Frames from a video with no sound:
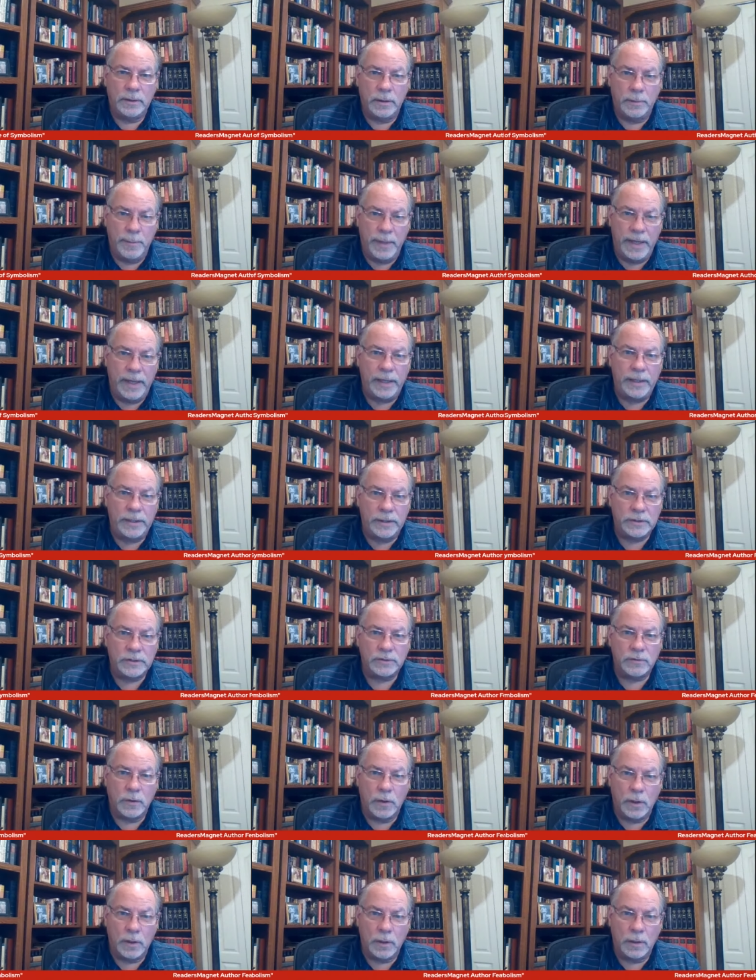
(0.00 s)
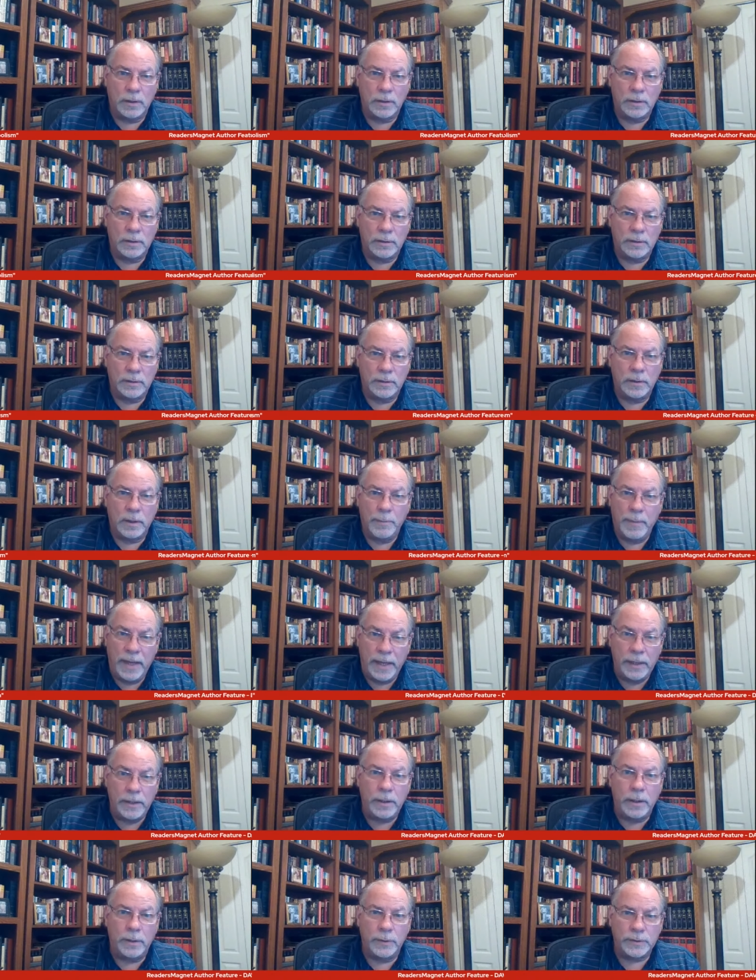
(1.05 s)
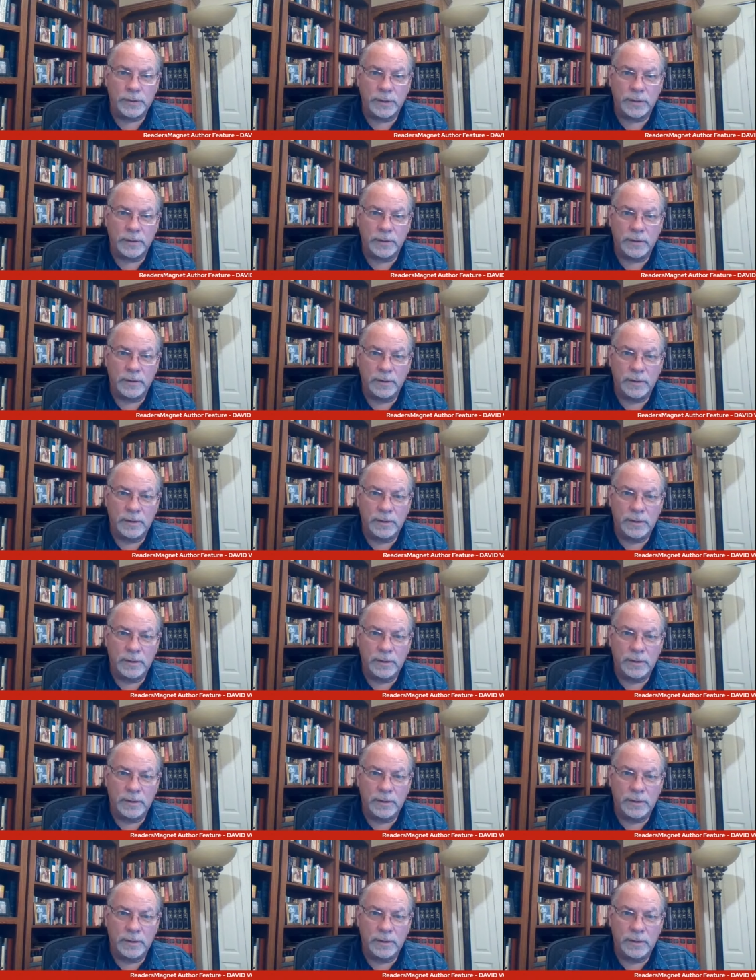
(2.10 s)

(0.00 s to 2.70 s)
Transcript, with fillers: The man is stronger. The man knows it.